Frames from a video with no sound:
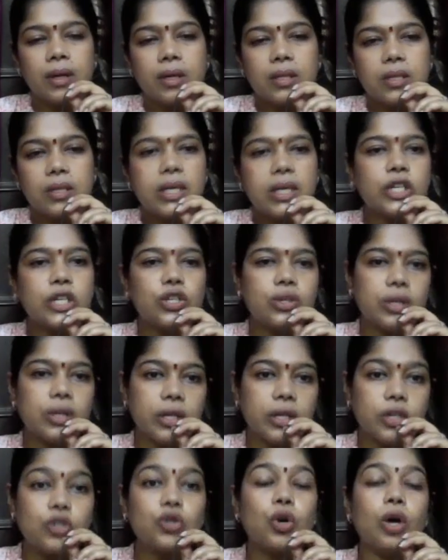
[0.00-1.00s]

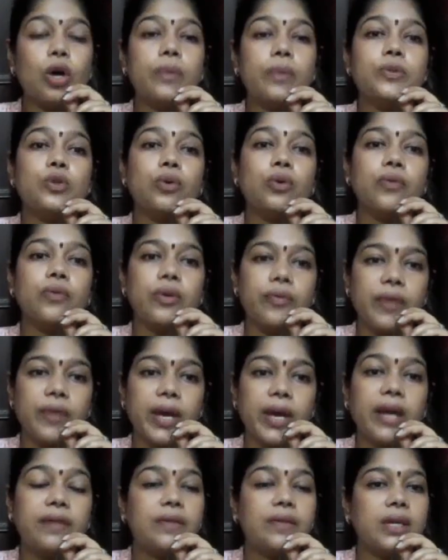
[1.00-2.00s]
stationery shops over
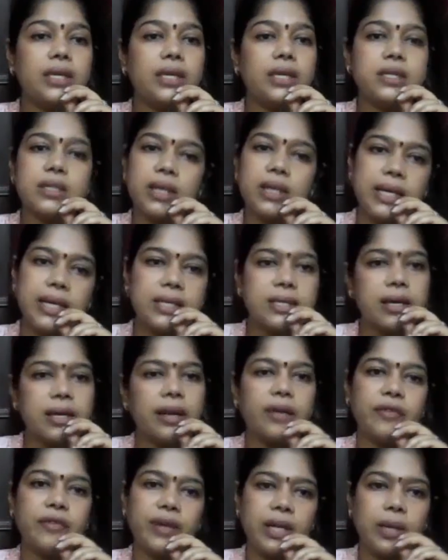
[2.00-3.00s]
where these clays are
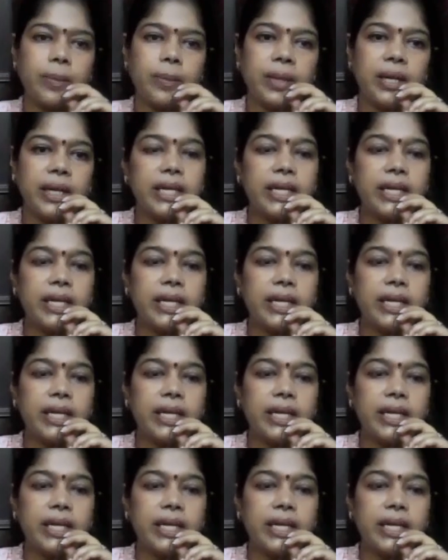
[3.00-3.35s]
available.